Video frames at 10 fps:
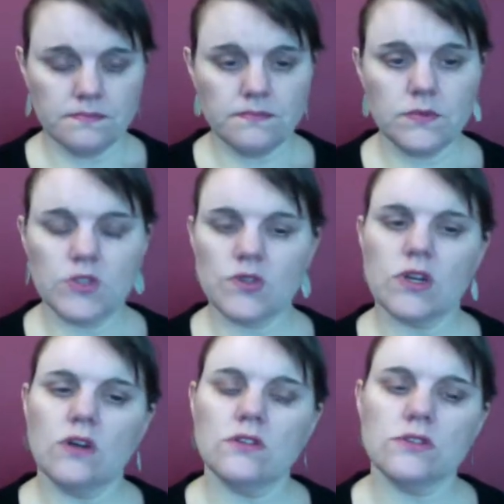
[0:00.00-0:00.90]
You can
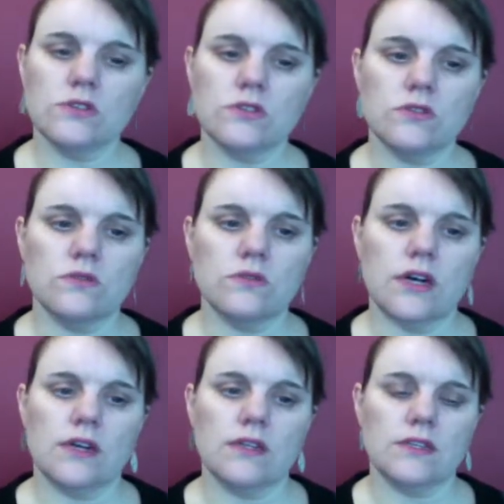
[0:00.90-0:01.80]
also do
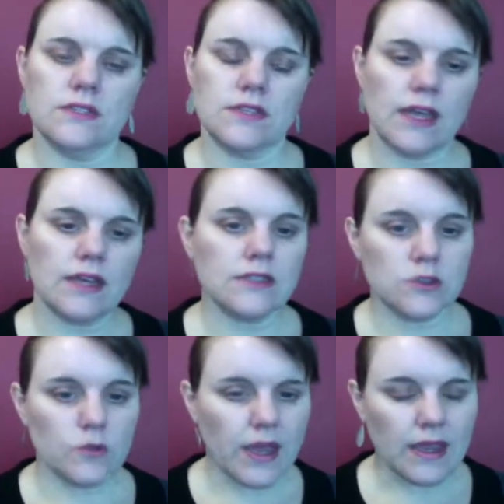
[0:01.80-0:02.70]
the site
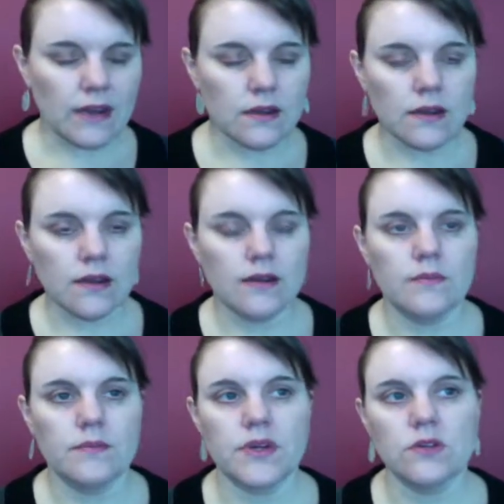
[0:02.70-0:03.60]
domain,
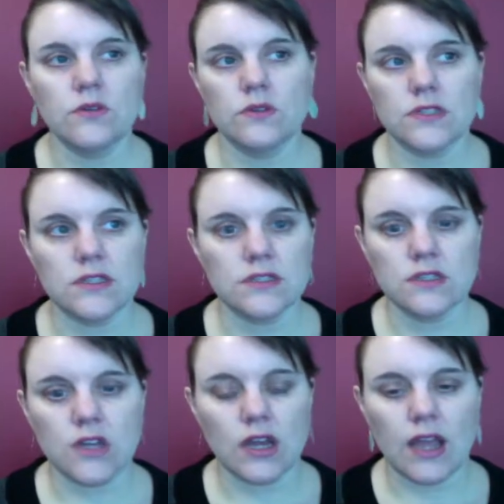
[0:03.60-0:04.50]
but Google says it's
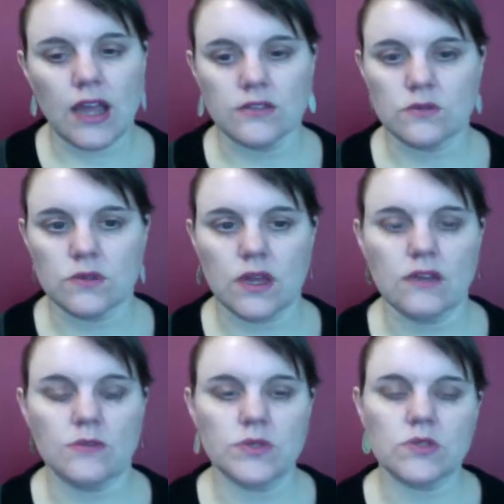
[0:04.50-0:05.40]
not as
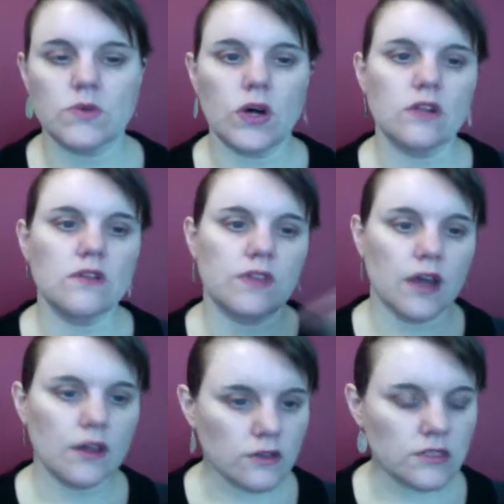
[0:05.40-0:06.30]
reliable. So all of the
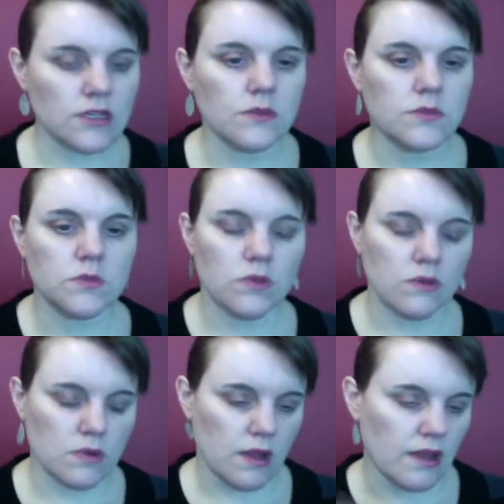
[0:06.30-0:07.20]
other steps more
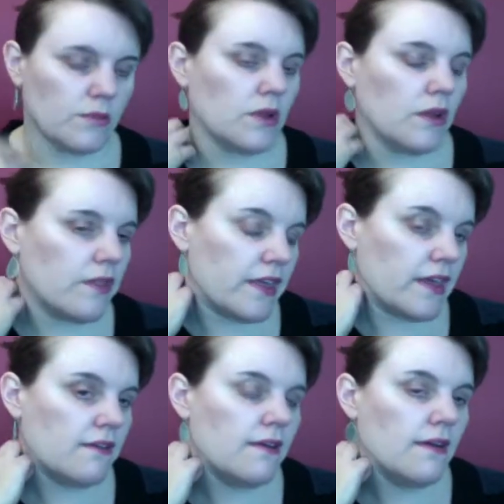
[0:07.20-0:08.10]
reliable
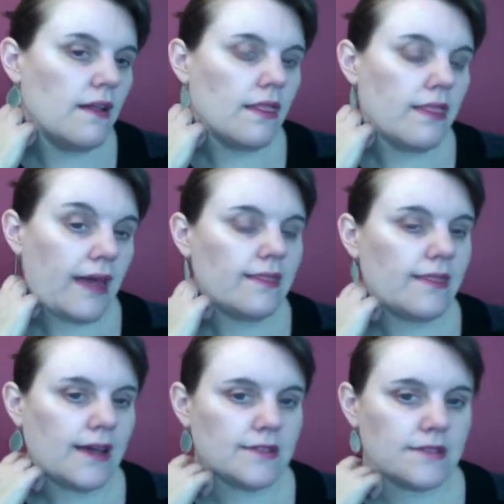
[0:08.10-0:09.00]
than that
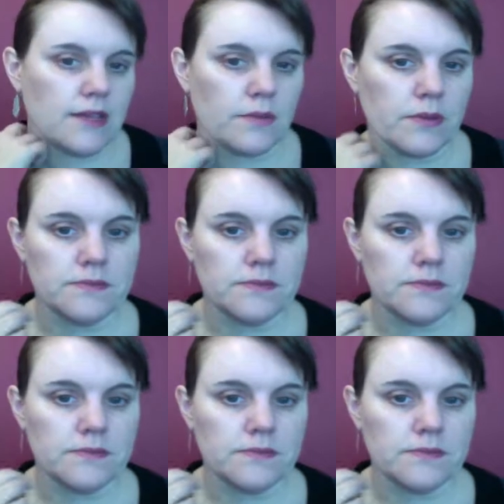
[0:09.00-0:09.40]
last step.